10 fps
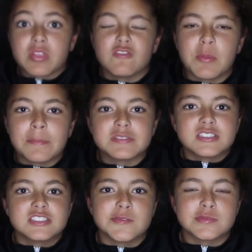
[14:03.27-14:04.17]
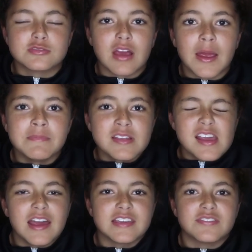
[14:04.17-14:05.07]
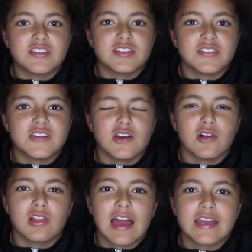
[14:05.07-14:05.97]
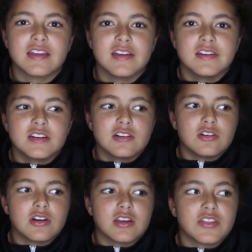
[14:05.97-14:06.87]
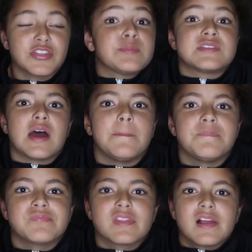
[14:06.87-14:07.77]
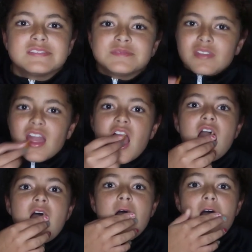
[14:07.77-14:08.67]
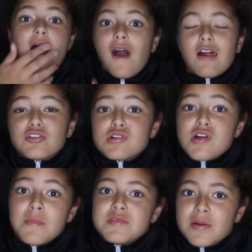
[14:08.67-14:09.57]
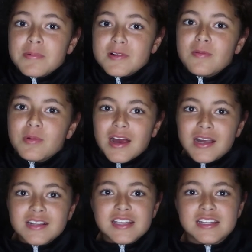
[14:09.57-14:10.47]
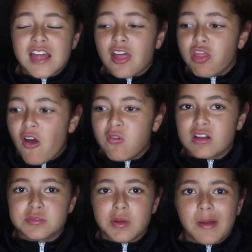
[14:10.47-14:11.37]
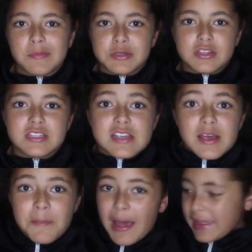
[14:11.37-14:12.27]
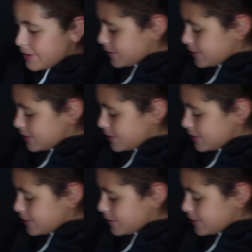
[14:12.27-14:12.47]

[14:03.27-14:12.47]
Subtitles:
Remember to subscribe and give this video a like or a thumbs up. Also, comment down below more ideas. I love watching my mom do this. Bye.